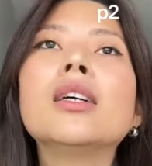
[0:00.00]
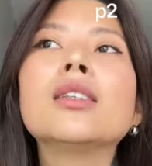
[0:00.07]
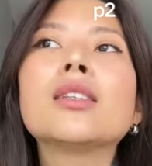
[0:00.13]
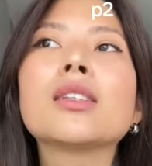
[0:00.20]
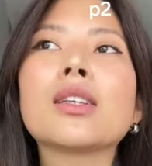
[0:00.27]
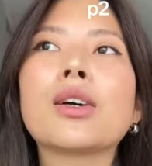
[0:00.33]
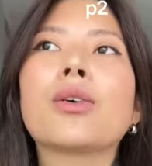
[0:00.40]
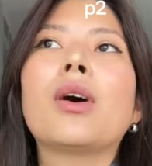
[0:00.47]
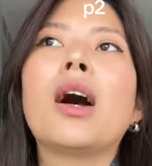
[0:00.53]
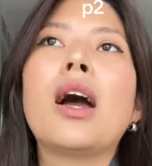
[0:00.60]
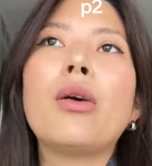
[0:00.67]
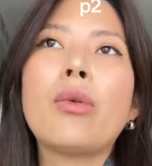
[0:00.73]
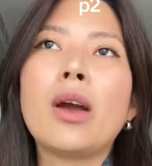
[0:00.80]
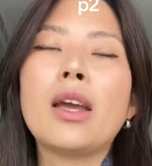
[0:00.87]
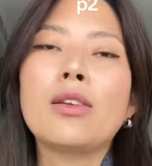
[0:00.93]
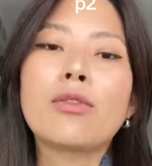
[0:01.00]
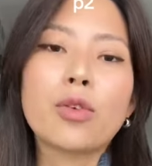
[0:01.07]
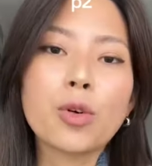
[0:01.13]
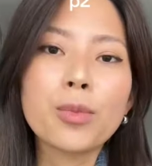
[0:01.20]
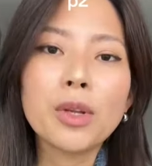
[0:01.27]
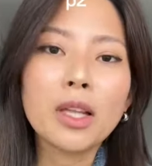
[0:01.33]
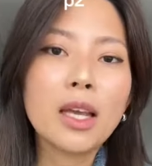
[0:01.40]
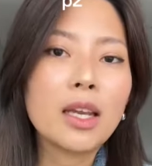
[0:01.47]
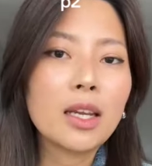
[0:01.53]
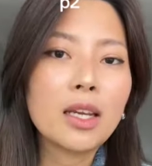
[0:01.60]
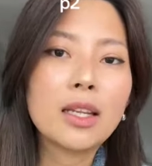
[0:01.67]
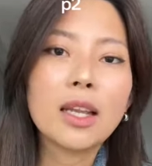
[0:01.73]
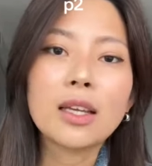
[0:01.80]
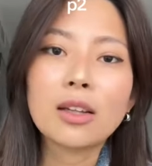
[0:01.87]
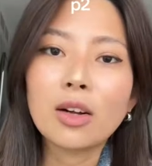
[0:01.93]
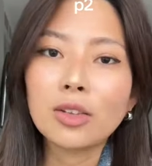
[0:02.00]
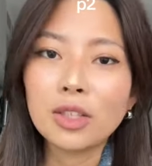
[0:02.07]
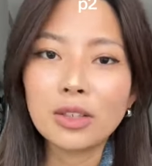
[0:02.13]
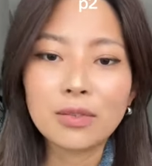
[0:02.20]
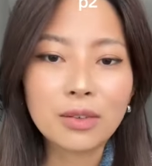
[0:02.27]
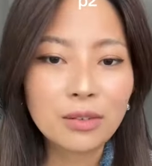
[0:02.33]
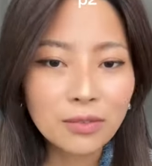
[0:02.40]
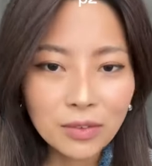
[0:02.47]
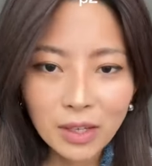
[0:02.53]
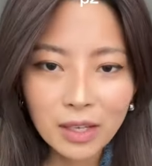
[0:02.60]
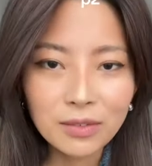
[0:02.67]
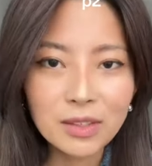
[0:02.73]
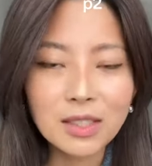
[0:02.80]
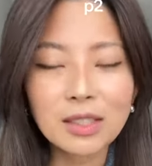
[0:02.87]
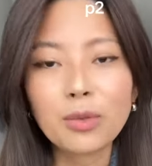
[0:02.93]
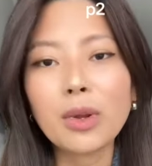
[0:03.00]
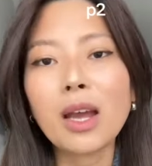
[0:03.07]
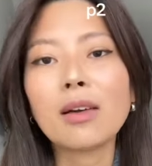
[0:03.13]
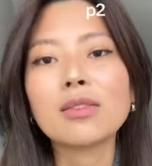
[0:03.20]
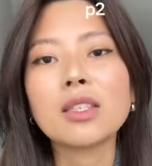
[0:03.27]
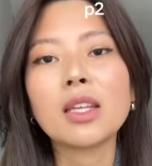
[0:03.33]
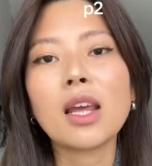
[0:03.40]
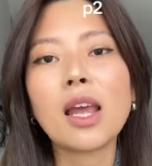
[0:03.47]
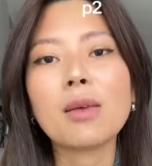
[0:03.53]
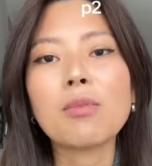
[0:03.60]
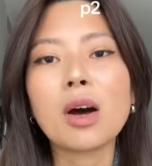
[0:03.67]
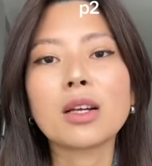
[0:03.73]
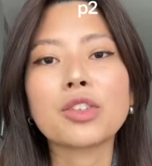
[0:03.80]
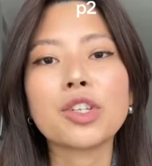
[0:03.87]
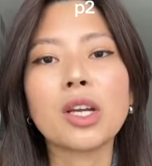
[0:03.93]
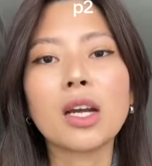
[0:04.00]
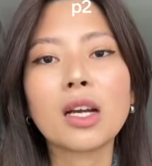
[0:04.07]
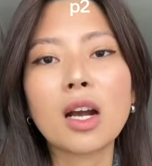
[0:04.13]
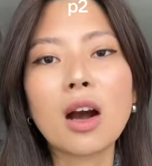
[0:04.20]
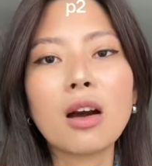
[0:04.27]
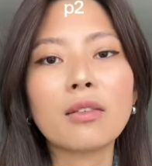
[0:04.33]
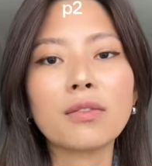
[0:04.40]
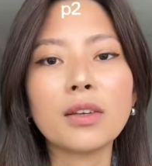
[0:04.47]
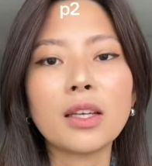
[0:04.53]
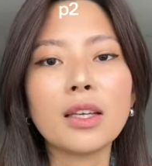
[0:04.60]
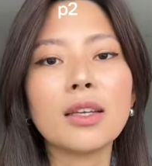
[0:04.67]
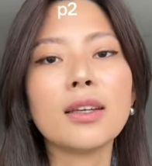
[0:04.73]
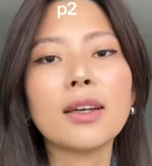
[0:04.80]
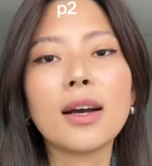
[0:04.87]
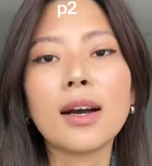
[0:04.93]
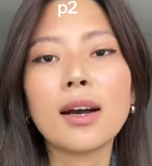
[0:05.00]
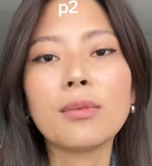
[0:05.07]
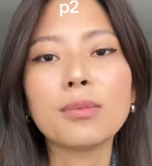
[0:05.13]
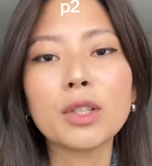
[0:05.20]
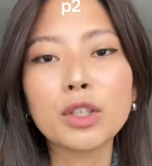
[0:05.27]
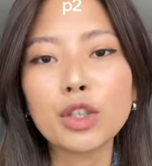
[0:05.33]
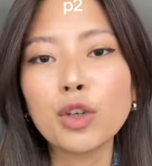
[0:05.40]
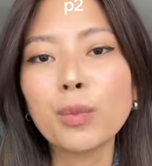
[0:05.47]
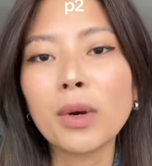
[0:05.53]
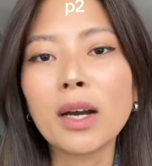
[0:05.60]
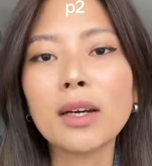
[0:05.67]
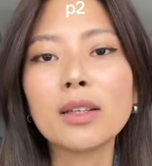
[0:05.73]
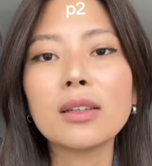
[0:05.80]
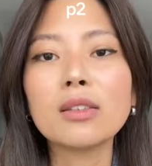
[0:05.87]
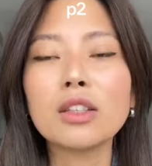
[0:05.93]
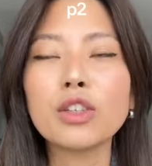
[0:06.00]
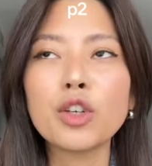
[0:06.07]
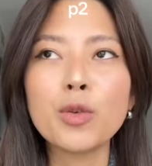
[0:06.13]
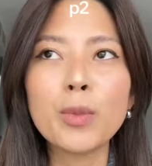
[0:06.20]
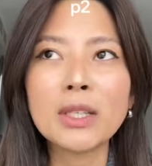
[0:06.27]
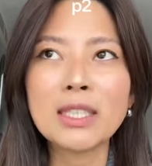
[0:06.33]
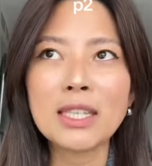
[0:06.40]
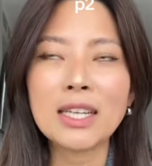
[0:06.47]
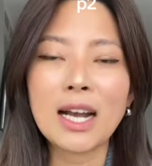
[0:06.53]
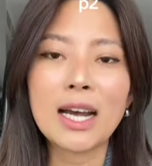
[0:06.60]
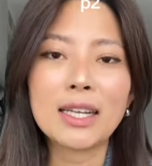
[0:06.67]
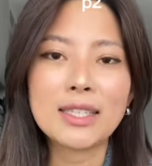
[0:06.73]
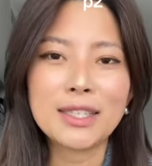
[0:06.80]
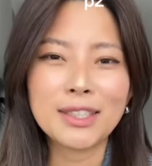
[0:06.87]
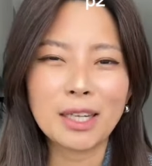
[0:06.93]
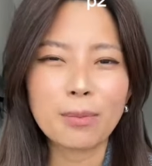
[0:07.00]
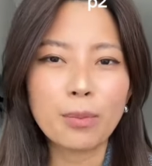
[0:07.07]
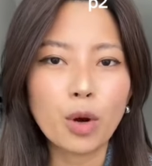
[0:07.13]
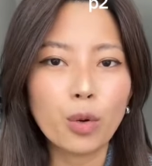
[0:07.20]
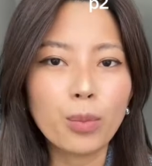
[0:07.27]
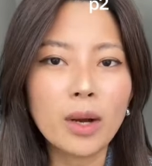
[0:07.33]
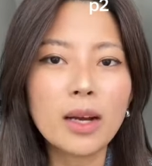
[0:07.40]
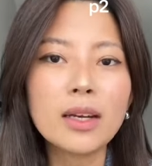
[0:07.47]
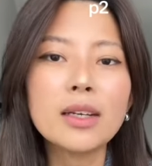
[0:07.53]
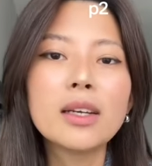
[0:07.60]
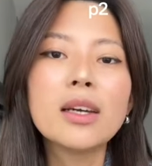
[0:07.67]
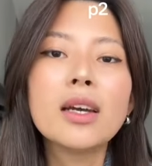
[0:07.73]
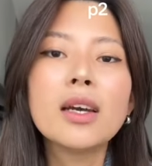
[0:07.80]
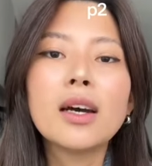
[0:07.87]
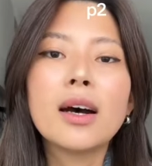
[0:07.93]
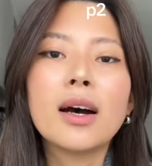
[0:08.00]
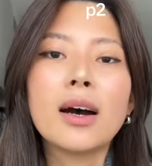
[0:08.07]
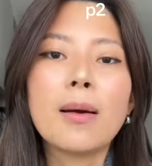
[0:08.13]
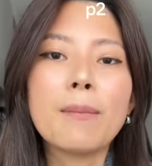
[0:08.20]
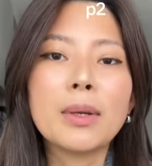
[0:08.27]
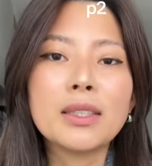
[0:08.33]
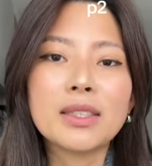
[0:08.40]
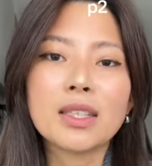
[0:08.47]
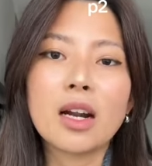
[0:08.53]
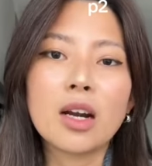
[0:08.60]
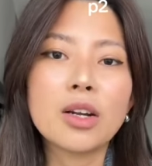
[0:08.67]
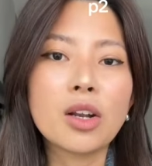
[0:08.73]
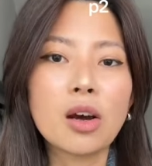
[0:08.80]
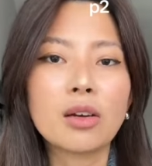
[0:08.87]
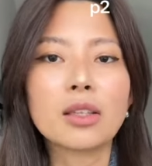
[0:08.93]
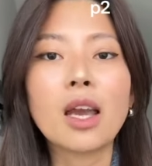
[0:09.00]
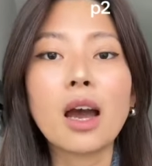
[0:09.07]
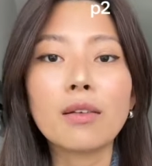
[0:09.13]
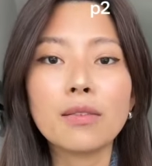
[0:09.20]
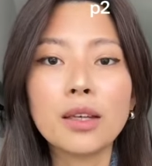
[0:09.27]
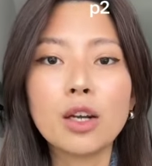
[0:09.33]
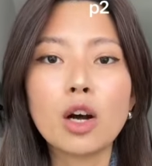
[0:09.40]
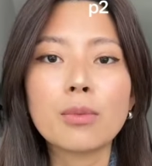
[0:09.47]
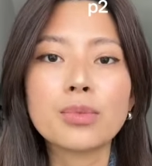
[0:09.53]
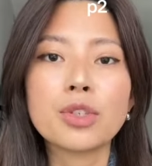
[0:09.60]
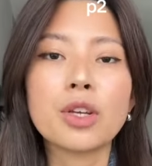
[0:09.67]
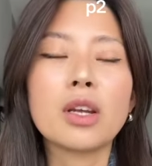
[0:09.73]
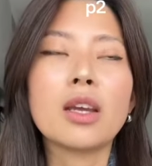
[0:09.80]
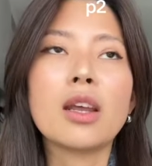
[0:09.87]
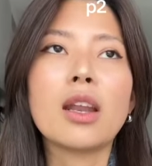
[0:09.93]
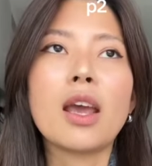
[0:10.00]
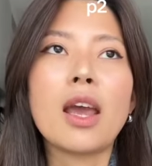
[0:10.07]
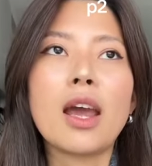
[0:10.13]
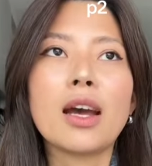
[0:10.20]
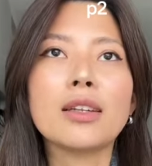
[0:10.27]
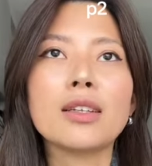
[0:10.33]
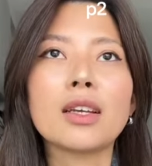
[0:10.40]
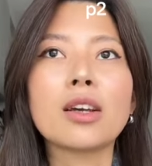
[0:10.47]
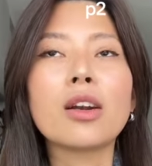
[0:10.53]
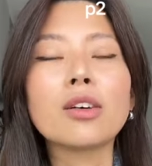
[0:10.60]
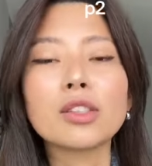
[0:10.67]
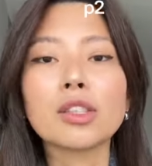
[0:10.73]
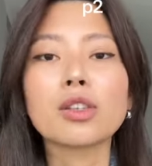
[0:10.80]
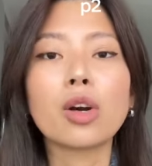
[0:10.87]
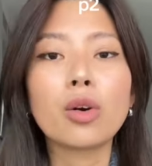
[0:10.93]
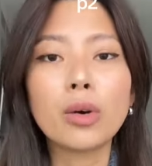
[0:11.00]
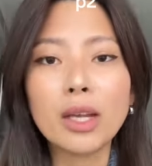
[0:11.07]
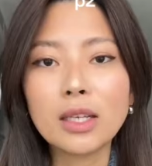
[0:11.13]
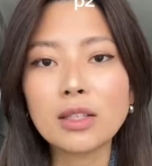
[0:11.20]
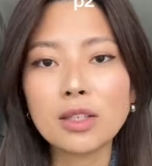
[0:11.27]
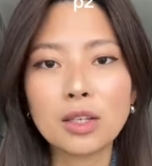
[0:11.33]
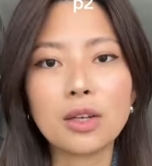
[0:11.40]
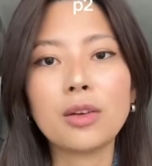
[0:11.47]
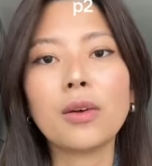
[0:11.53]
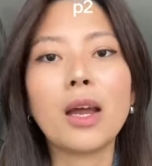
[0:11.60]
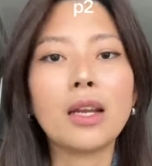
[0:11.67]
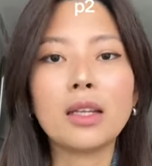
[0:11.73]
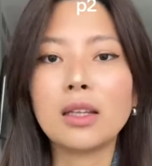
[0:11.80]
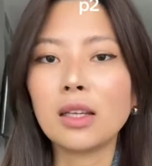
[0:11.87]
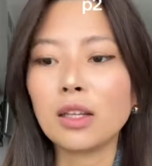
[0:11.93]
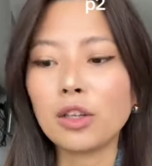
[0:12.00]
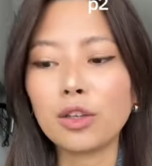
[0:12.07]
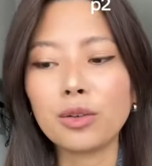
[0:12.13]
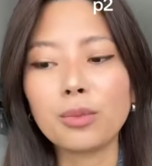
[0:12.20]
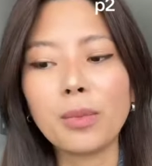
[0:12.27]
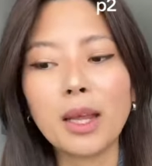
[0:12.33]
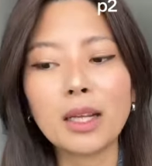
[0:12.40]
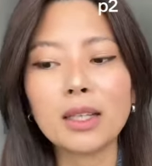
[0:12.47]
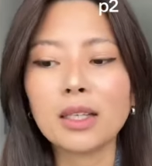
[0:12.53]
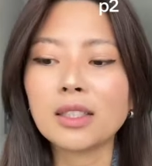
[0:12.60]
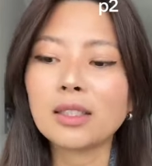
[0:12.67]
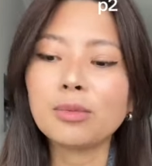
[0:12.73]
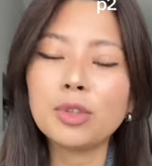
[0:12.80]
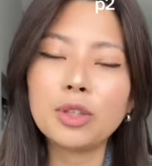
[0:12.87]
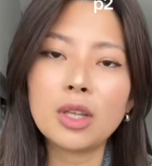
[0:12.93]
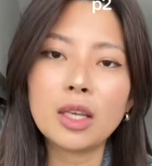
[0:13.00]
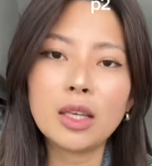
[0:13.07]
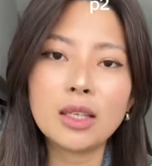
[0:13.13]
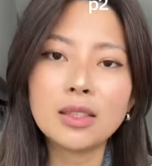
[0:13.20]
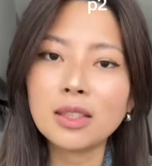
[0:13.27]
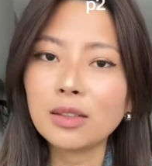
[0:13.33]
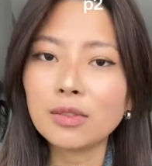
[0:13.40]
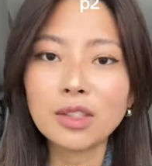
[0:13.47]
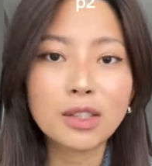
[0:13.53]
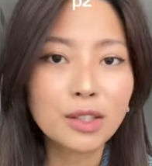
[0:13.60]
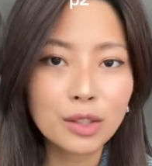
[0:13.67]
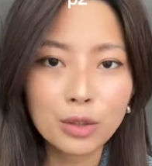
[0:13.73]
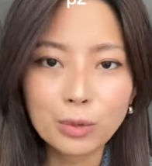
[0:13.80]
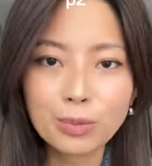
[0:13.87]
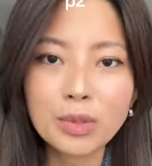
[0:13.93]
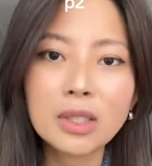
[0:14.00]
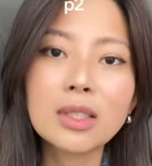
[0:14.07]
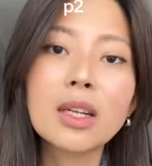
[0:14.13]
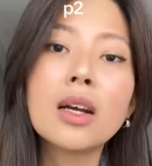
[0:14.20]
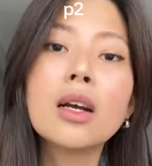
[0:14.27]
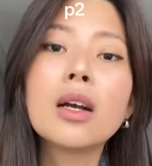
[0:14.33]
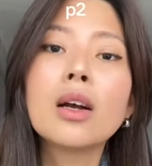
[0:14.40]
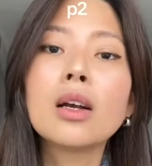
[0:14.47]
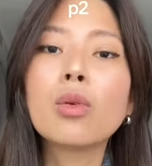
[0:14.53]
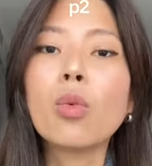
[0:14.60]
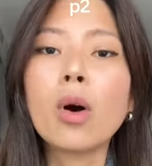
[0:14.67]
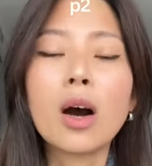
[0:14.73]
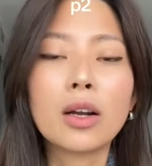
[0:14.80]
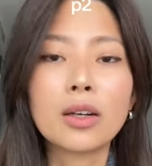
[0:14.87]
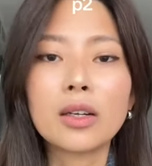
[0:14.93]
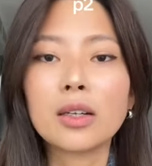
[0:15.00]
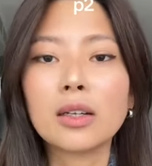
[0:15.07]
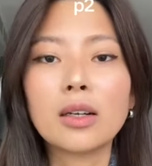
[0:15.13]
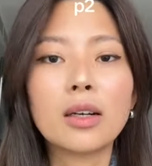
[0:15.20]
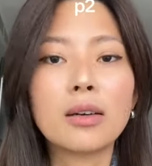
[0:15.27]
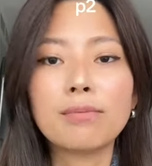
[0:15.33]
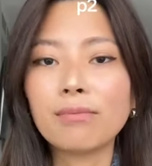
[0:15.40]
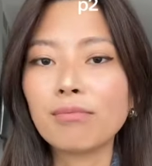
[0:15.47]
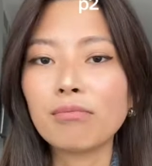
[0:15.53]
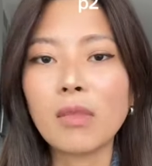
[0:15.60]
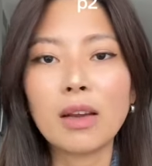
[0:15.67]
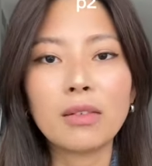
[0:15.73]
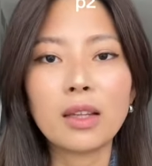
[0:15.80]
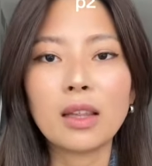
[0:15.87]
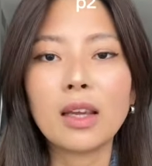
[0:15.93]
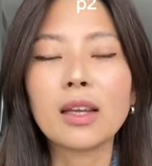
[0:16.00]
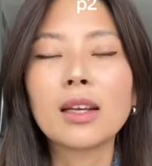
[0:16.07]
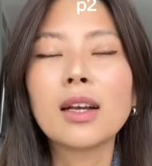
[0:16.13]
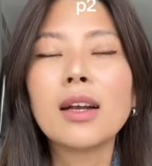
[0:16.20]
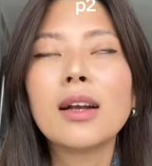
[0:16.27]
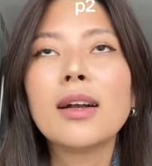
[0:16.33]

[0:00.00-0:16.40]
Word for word: so i went and formulated like all the different flavors that we have today matcha coffee um, lucuma tea kind of tastes like boba um, it's our non-caffeine option and it can also go into anything you make like smoothies even soups water everything